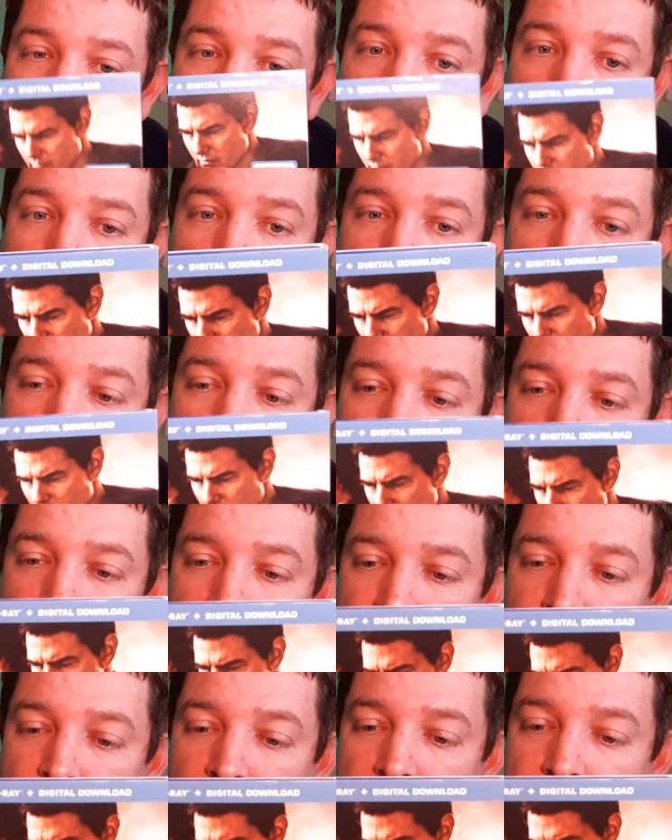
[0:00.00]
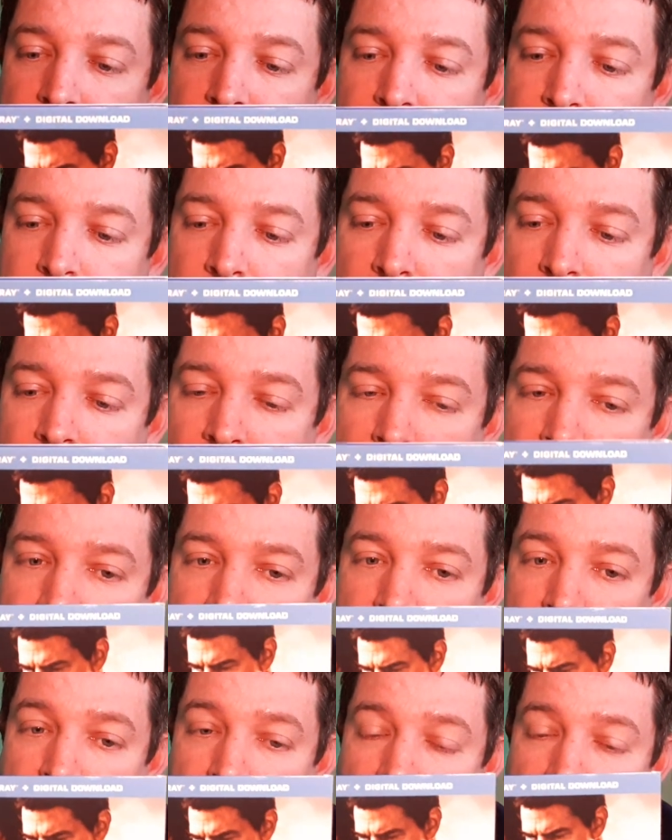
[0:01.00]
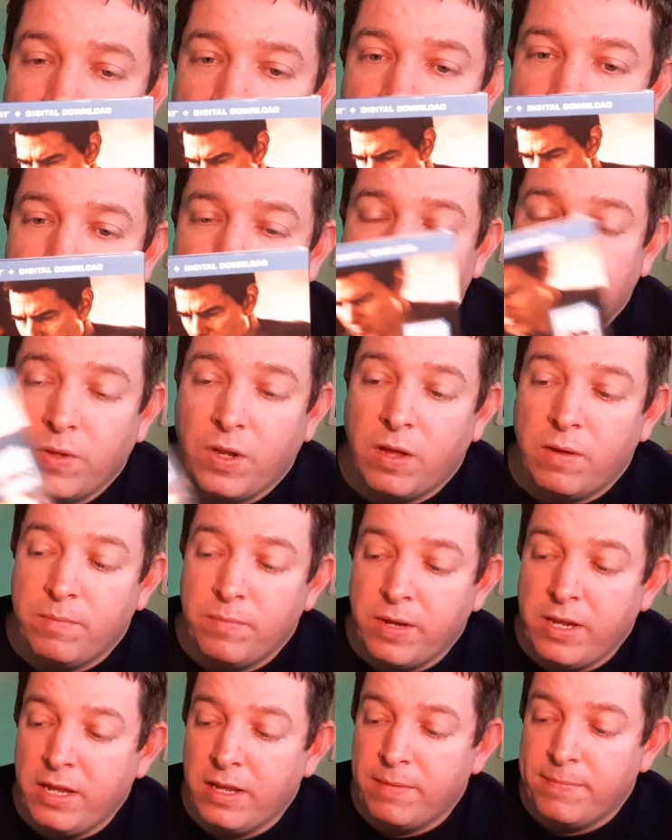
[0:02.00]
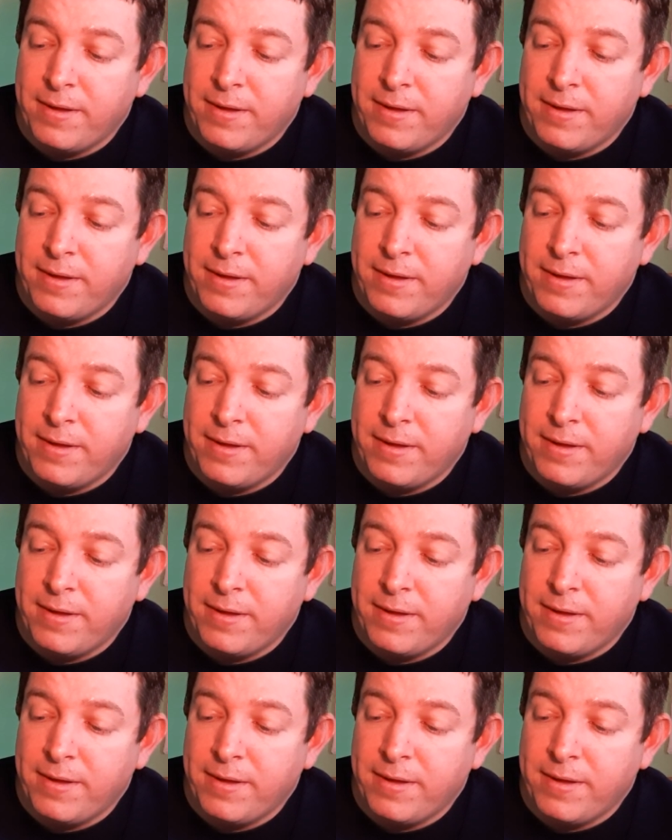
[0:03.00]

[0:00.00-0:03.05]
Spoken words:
I like the first one, and I might